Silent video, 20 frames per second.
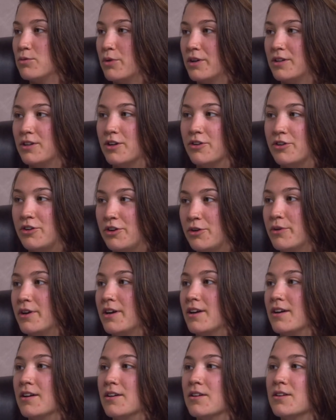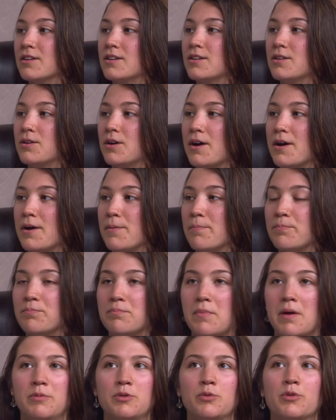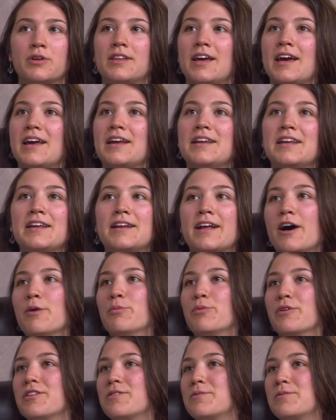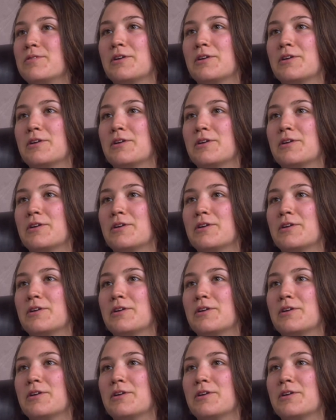what they're doing, and maybe what they need help with.